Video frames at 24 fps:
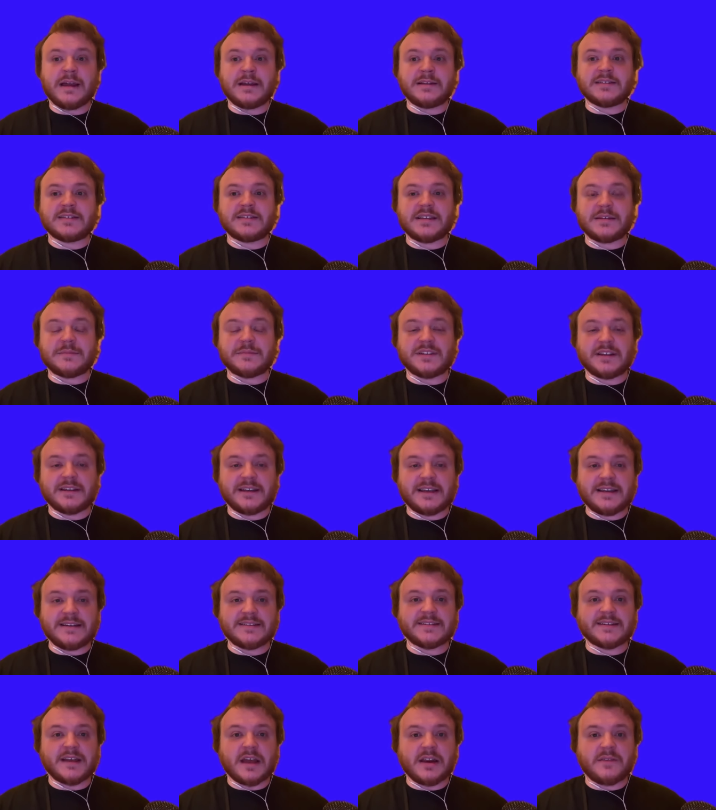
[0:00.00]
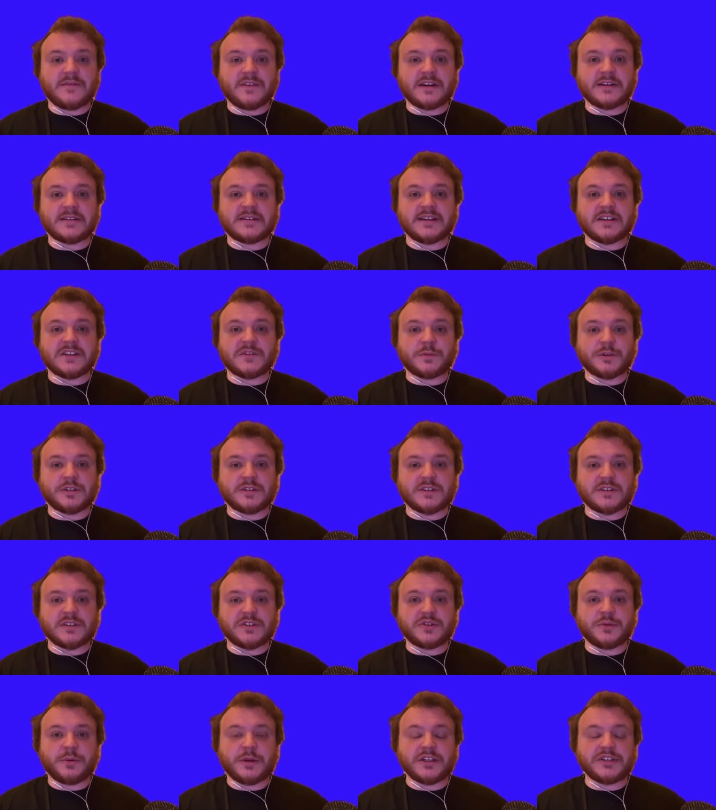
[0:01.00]
seems like he is kind of in a desperate
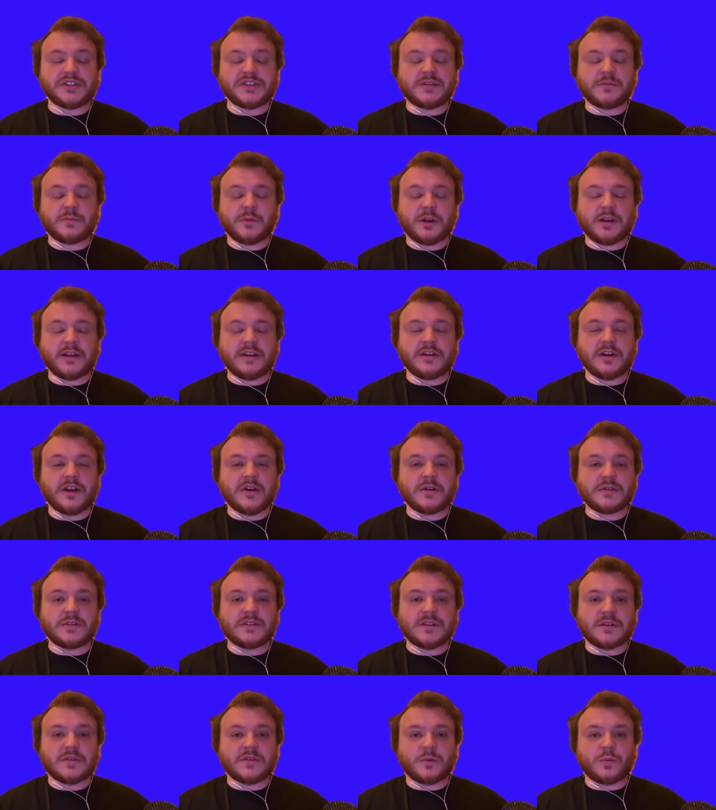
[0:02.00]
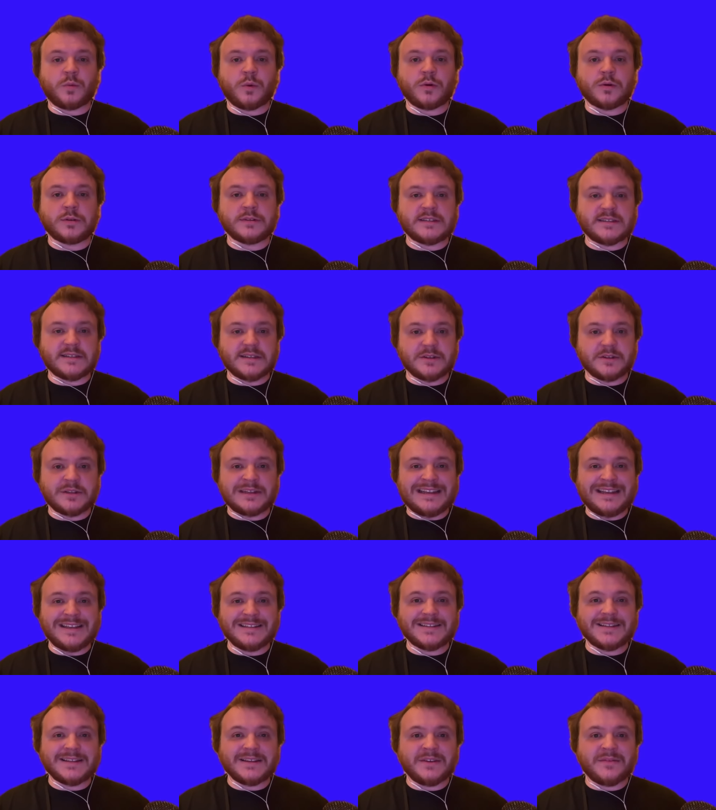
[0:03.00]
situation where he knows that the world still
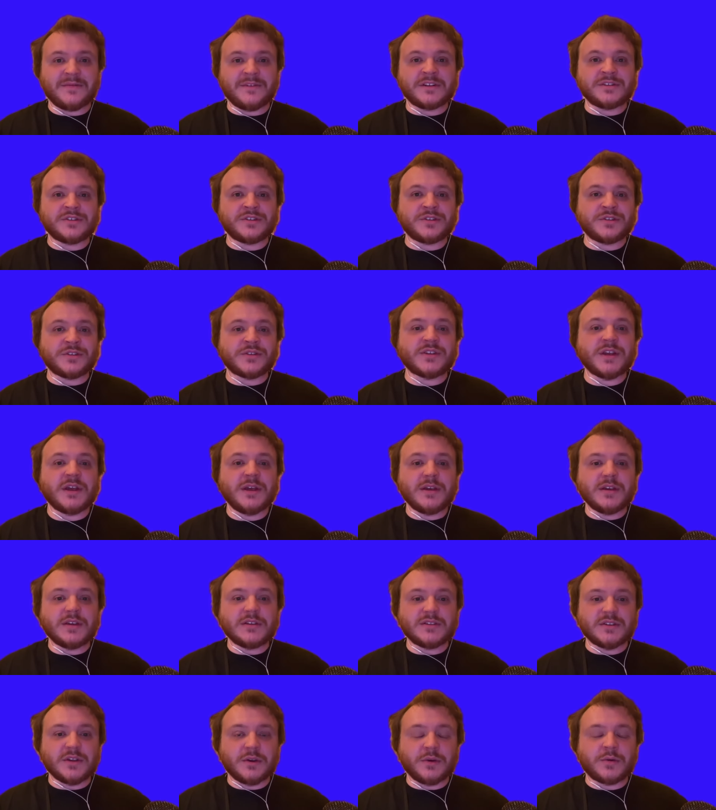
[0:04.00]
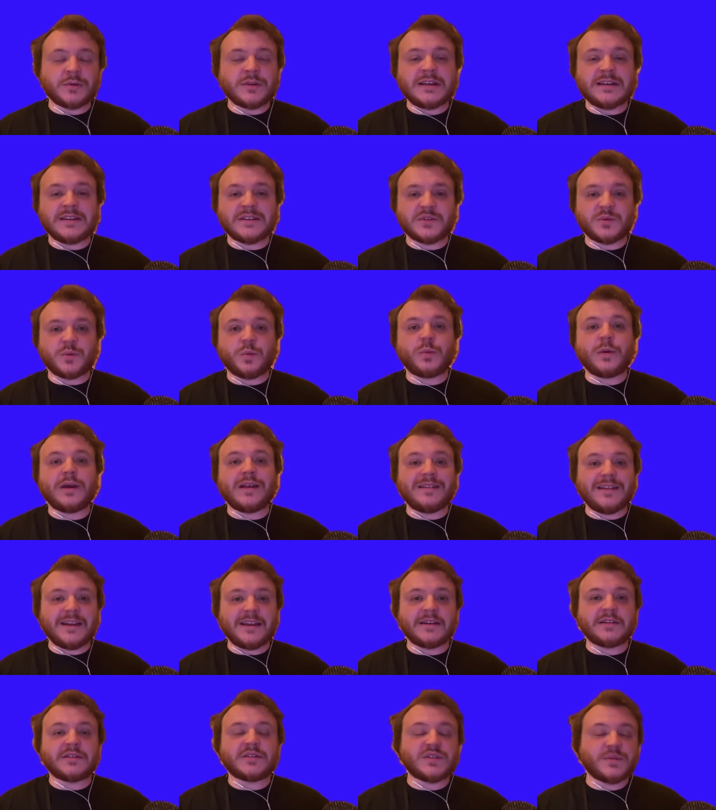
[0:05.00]
needs the Avengers. So he is
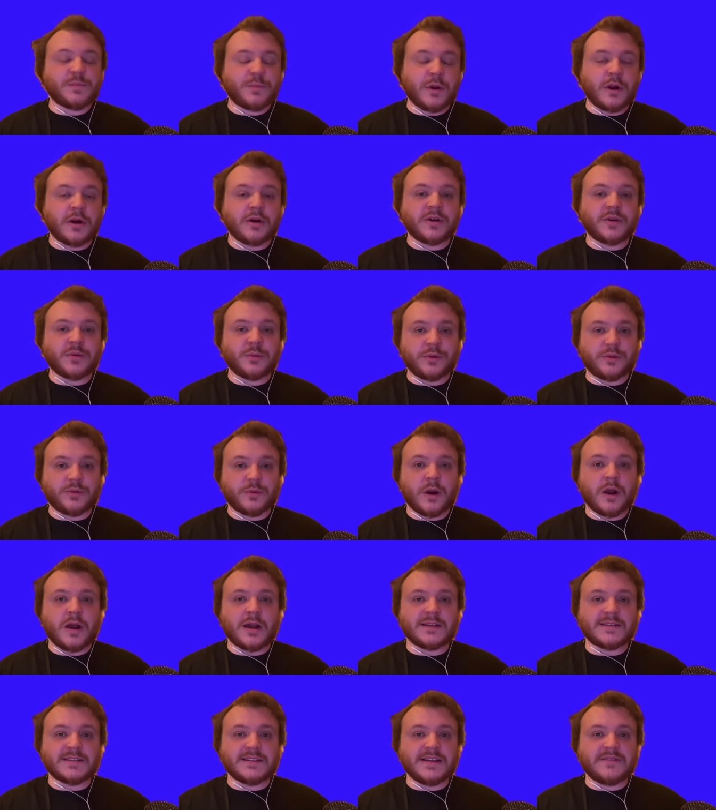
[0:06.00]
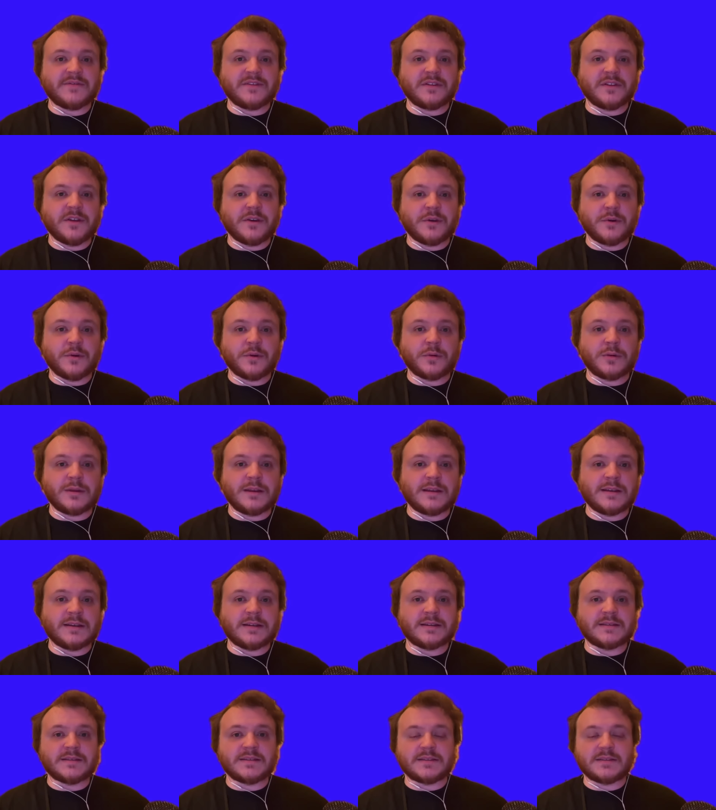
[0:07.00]
willing to partner with Ross, even though he
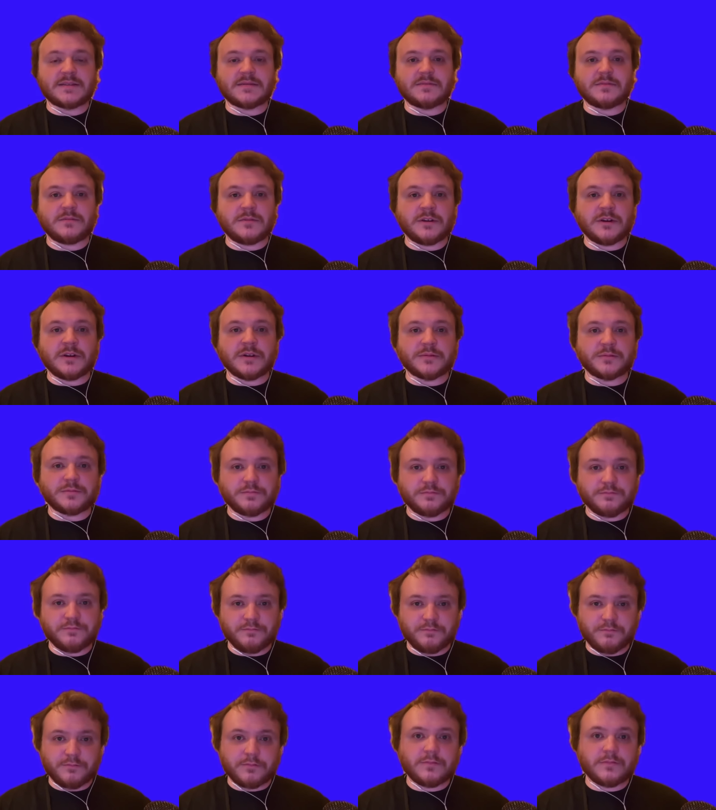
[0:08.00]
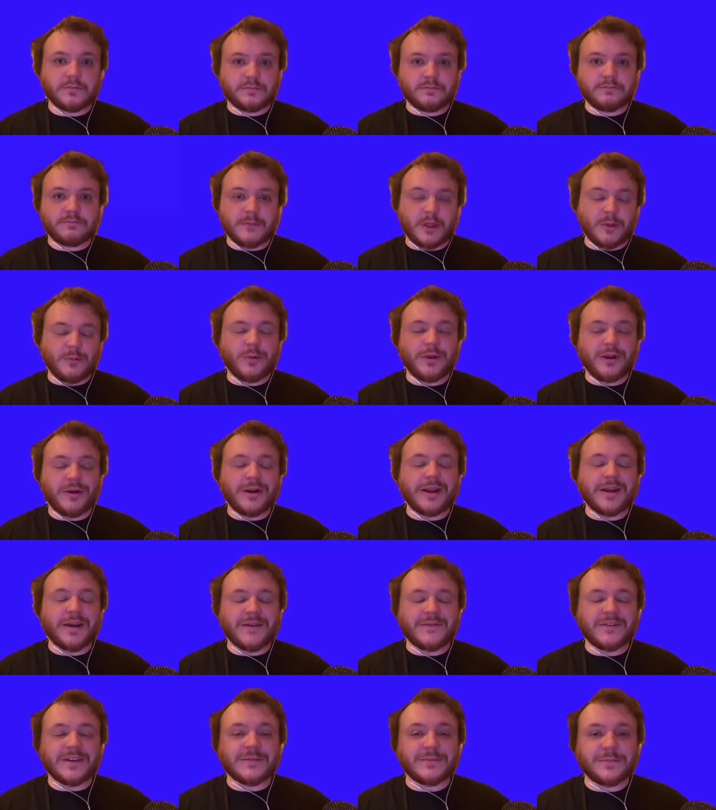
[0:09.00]
is, you know, weary
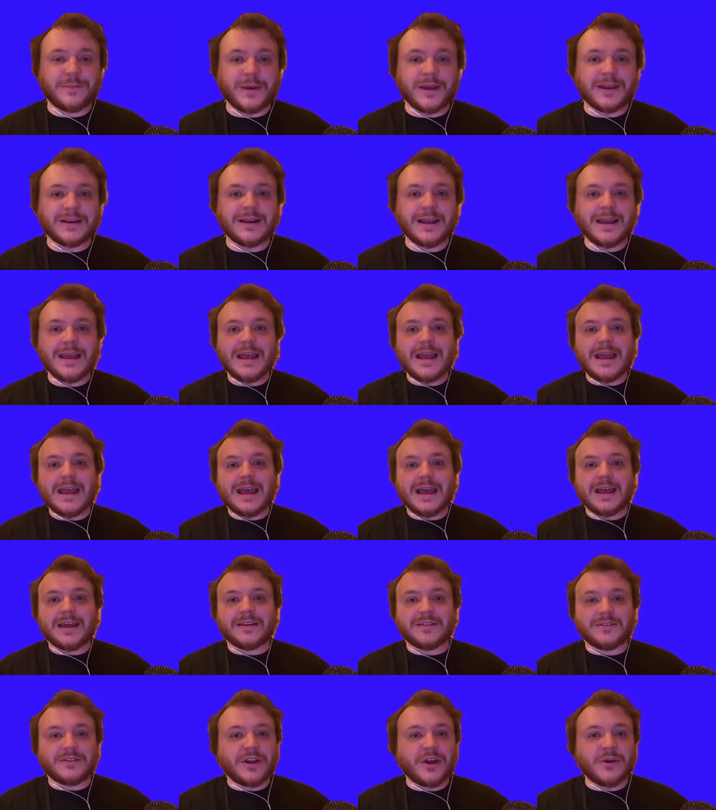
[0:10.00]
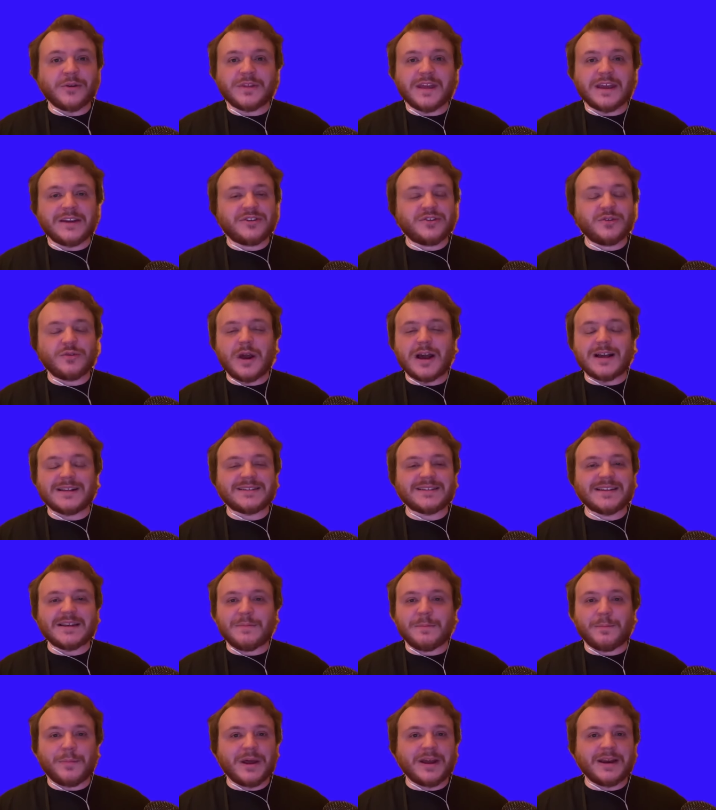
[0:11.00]
of it. But no, they do not
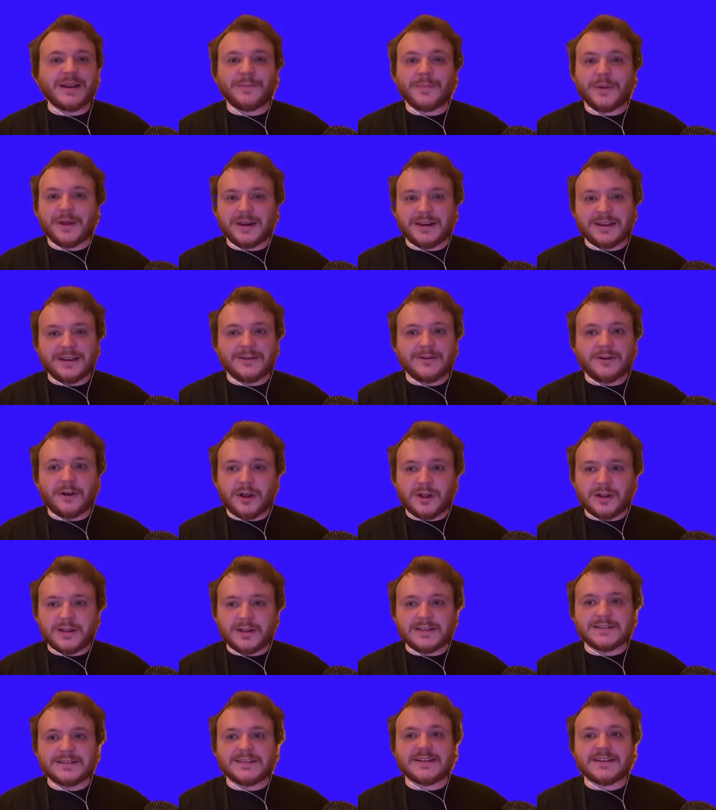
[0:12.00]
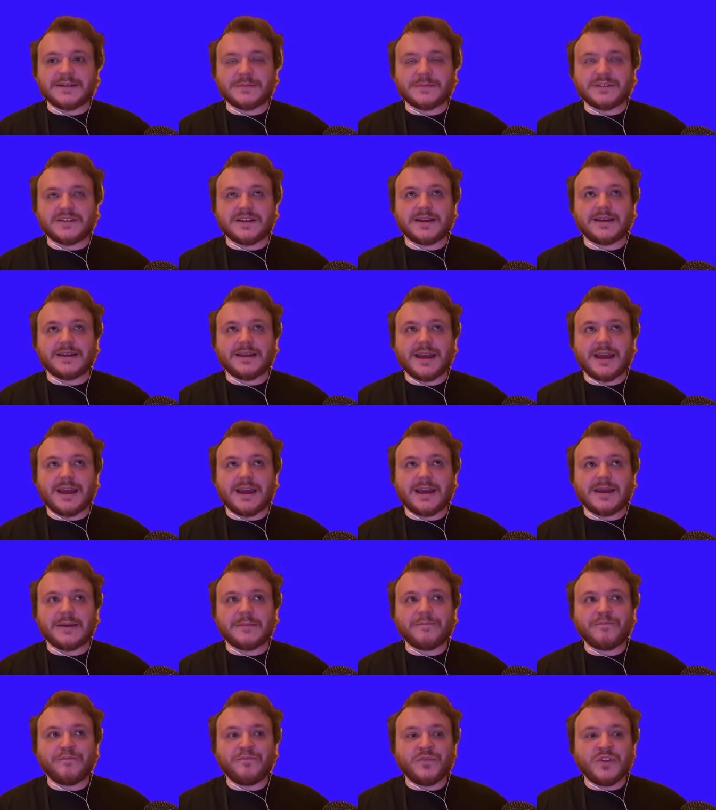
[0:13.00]
seem buddy-buddy at all. It seems like
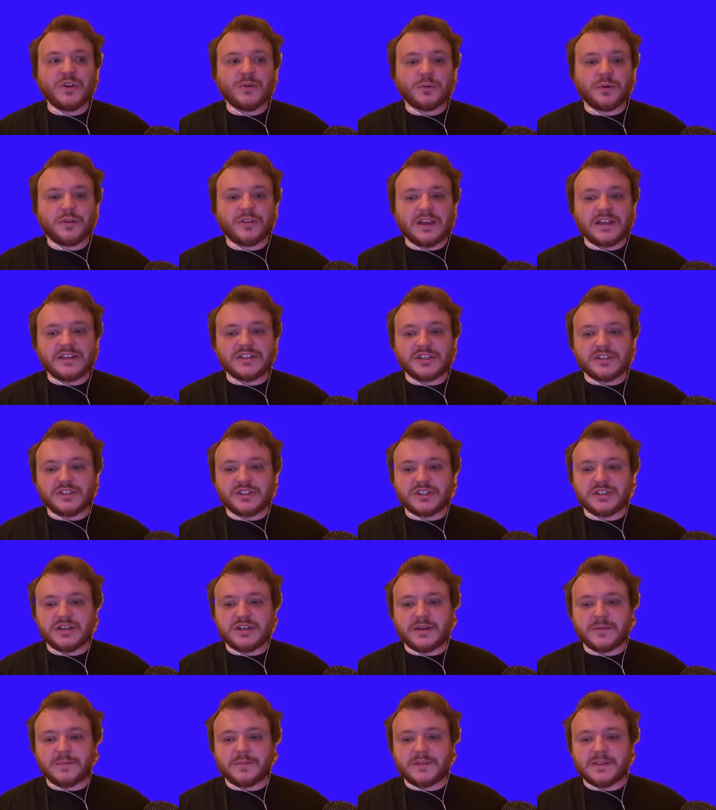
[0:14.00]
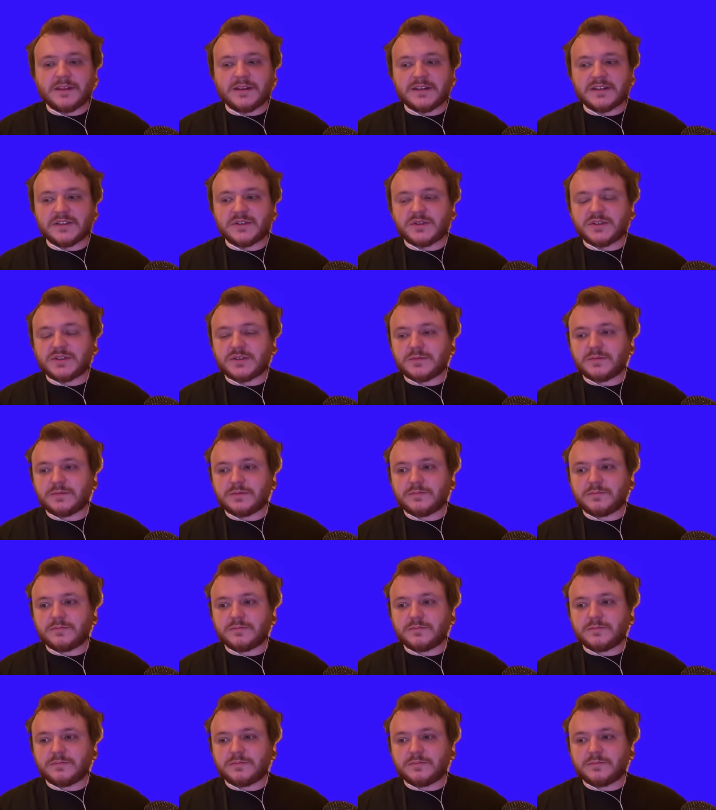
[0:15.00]
a relationship that is